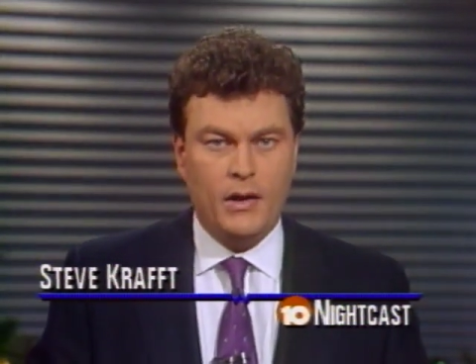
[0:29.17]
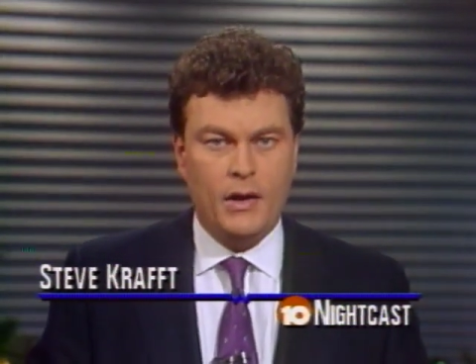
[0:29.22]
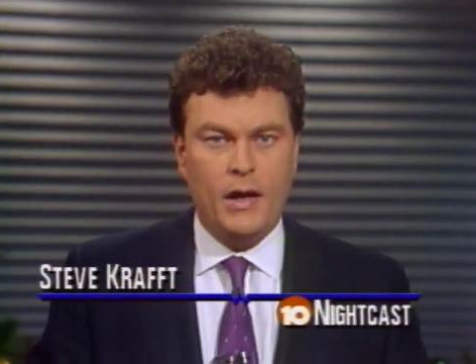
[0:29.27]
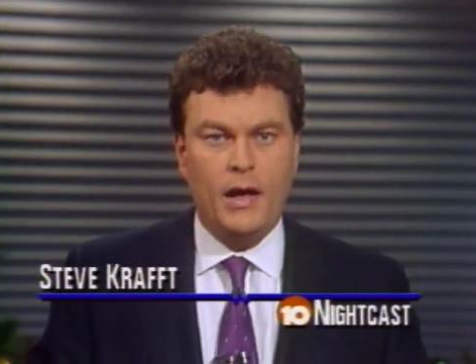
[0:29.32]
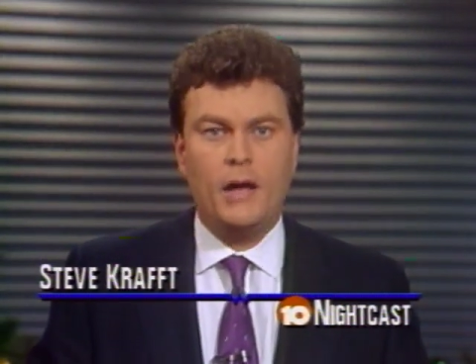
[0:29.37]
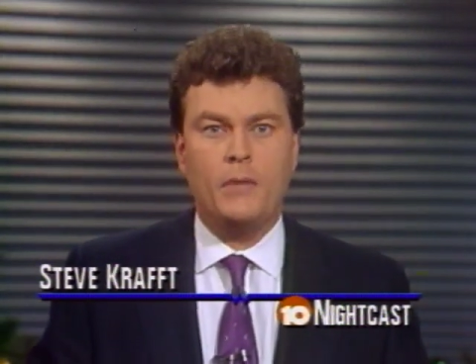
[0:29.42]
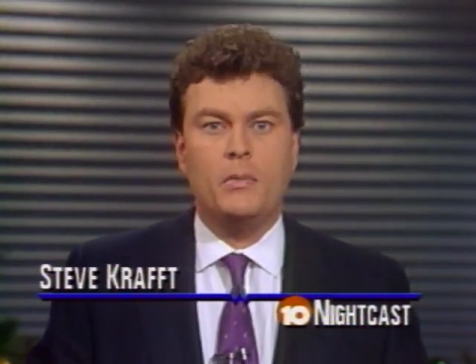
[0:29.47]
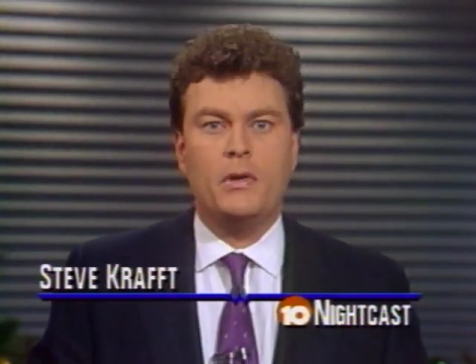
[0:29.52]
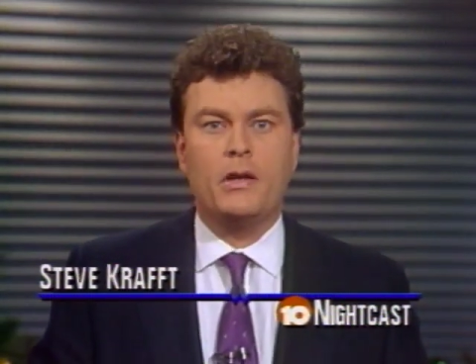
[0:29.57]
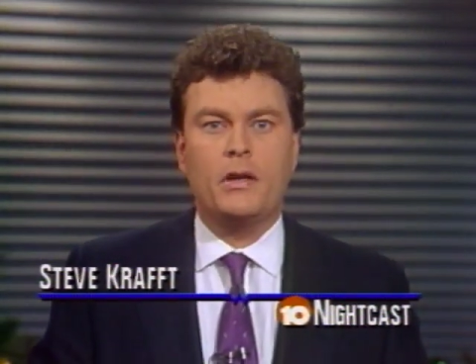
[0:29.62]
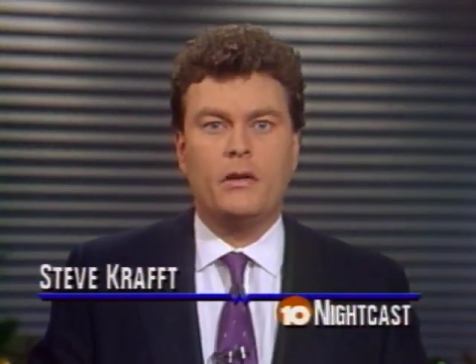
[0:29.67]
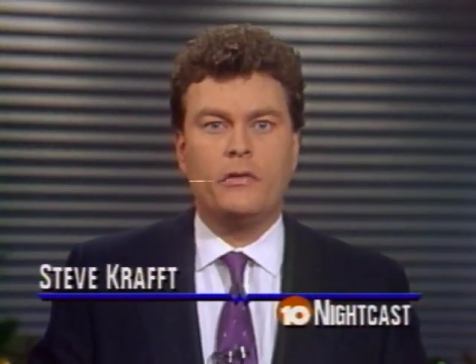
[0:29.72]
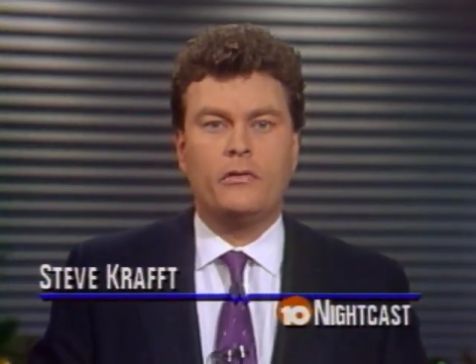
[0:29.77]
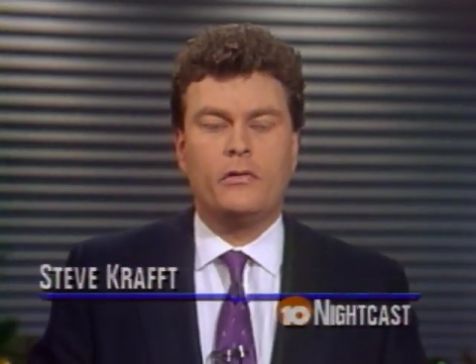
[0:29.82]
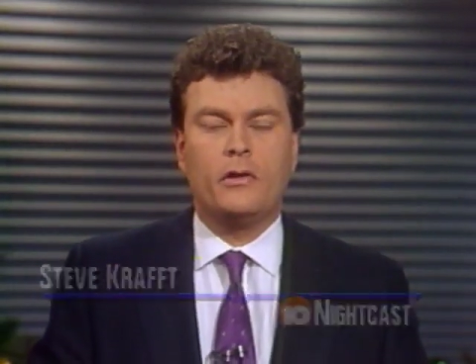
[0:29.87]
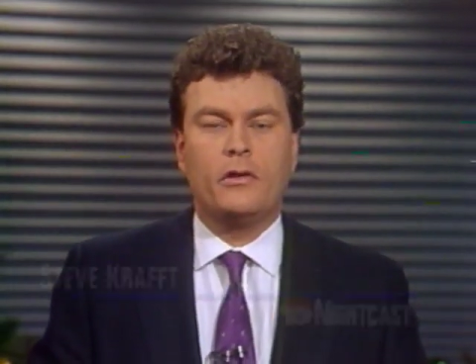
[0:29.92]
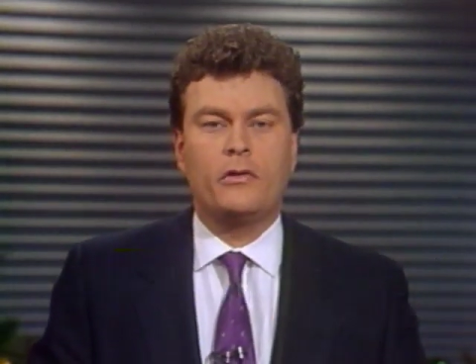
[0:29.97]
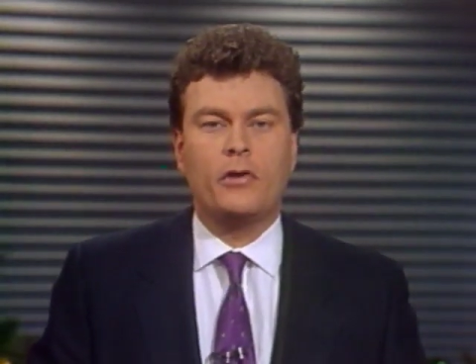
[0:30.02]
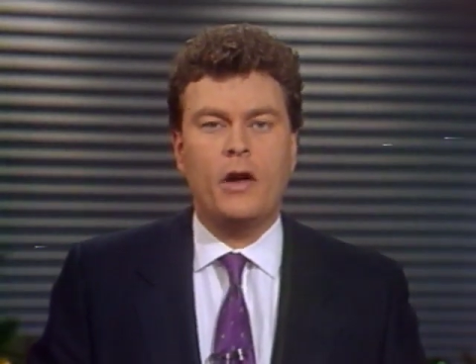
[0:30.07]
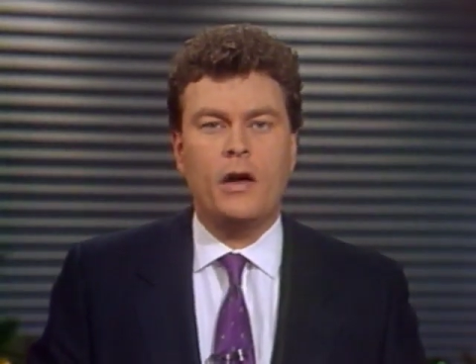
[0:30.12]
and
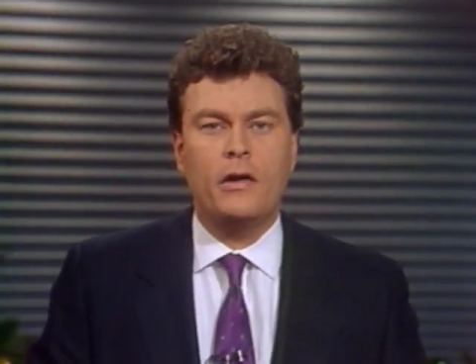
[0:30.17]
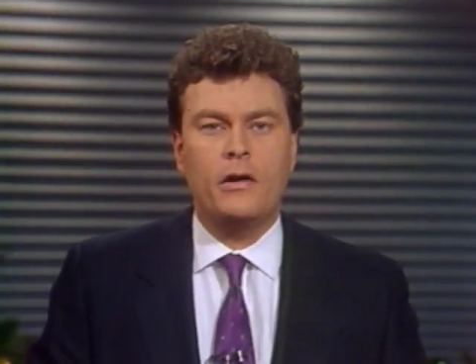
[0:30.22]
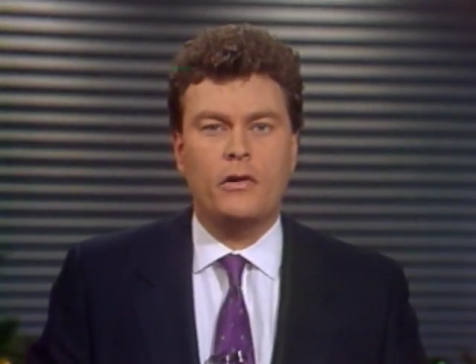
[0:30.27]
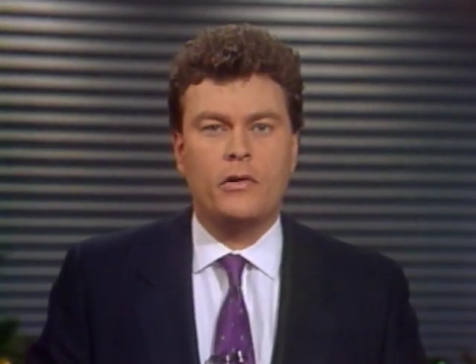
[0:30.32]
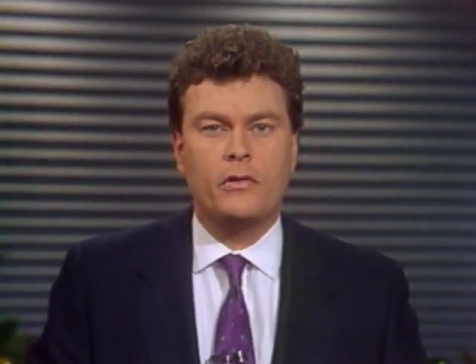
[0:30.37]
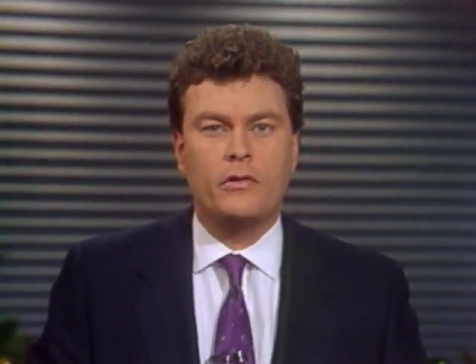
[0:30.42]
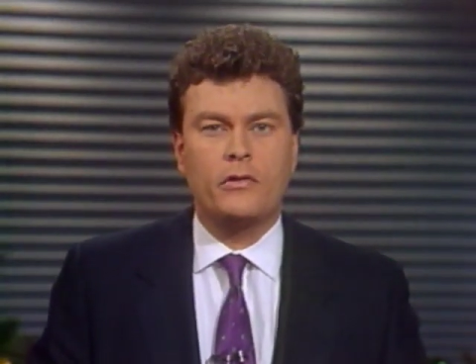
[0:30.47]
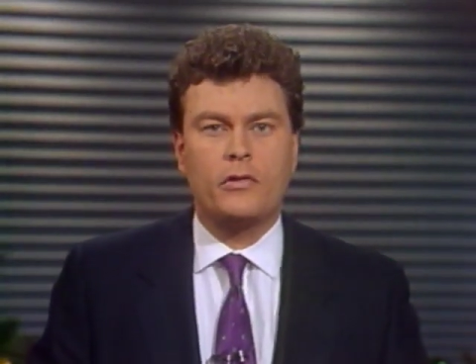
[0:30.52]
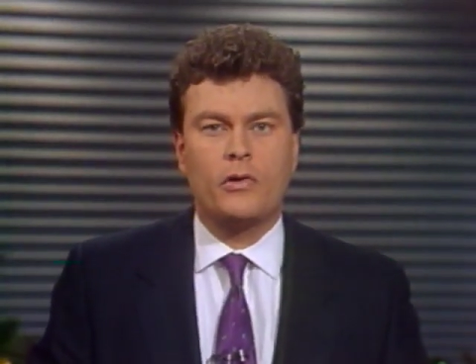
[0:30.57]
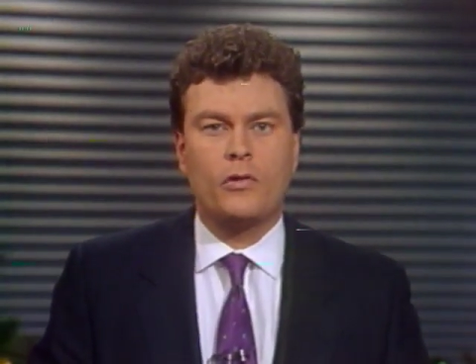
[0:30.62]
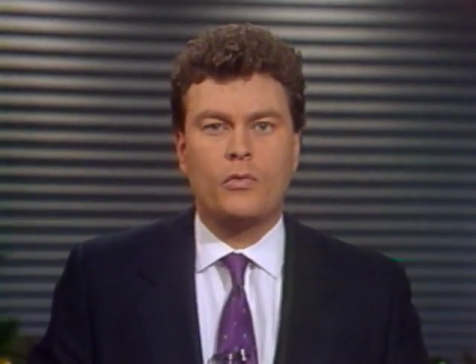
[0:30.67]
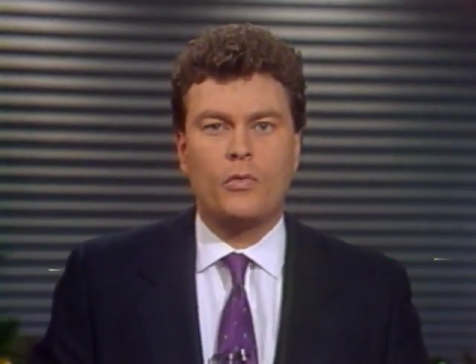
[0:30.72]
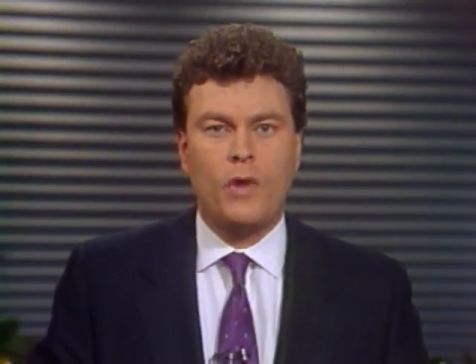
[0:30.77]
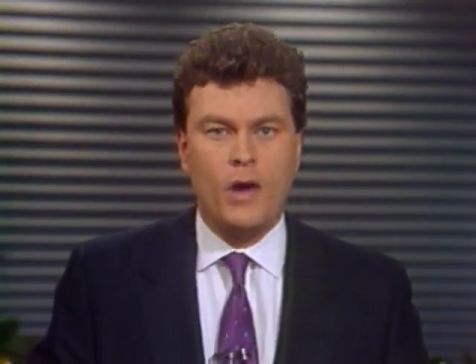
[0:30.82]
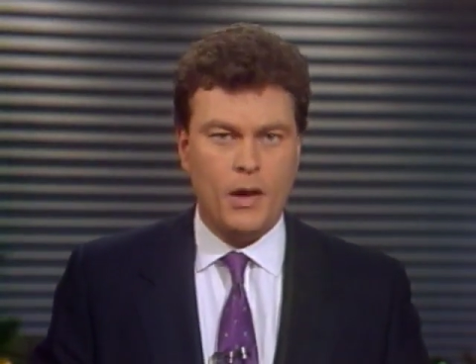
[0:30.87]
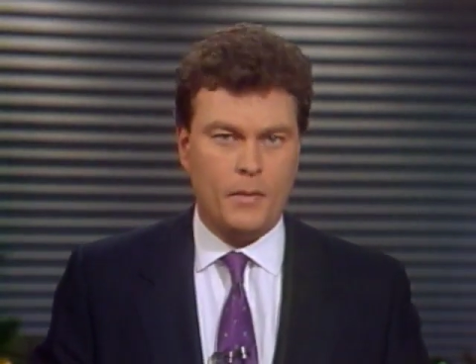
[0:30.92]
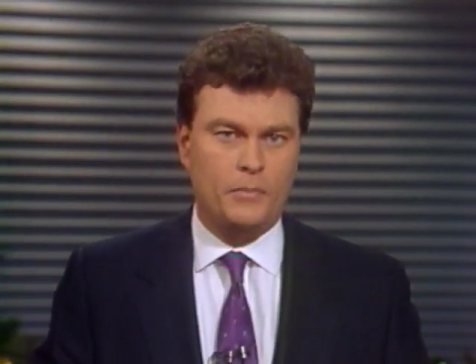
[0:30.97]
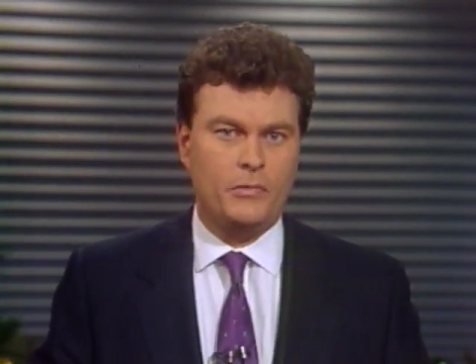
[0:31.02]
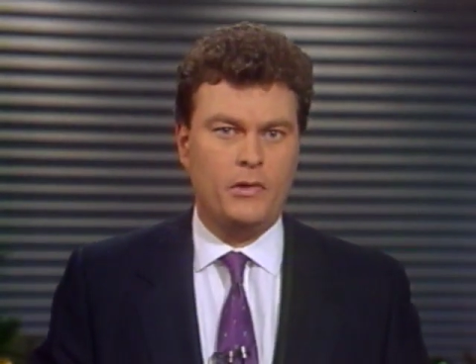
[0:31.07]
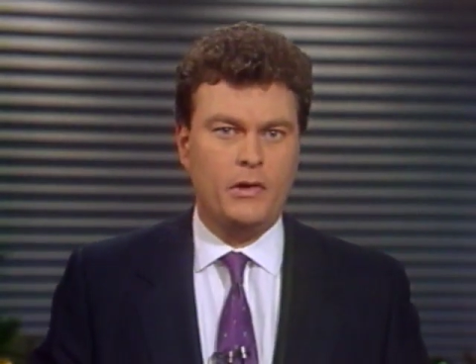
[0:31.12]
because the tired,
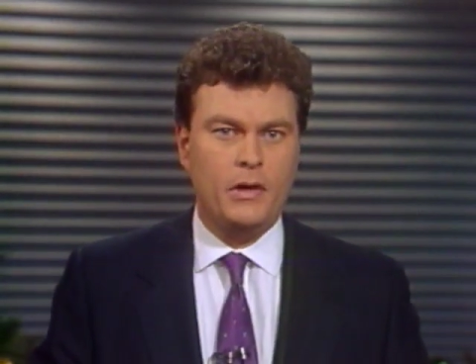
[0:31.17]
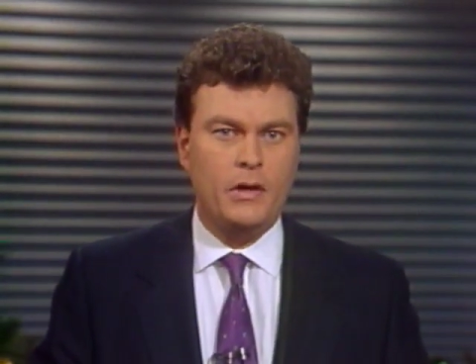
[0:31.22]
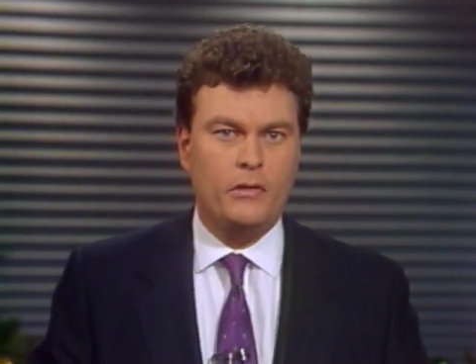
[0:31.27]
corrupt